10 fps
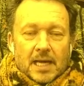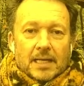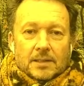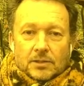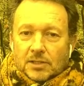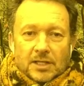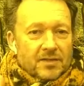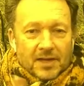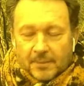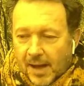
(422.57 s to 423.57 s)
And you're going
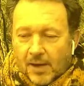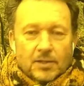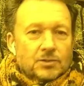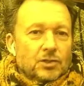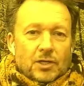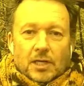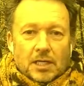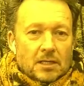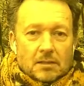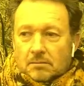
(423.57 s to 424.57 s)
to think about it. You're
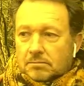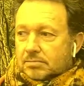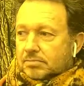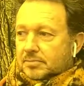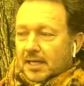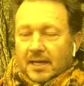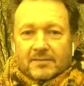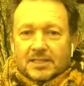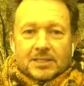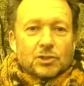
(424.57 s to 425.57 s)
going to
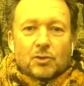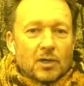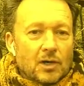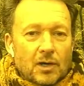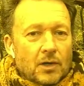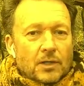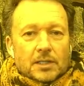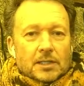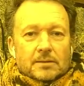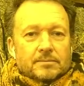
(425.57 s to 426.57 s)
have a detour.
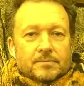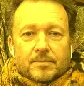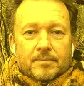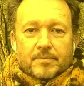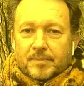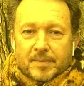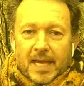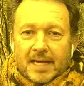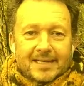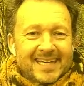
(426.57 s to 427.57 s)
You're going to
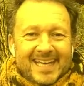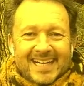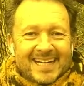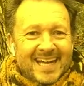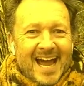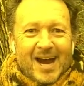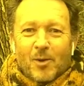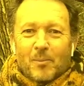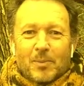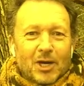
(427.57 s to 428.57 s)
get an
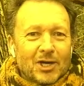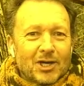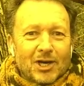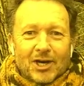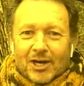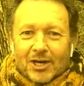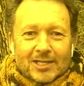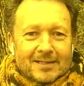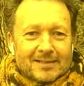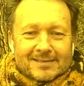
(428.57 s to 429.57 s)
In-N-Out
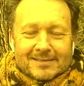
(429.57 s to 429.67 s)
burger.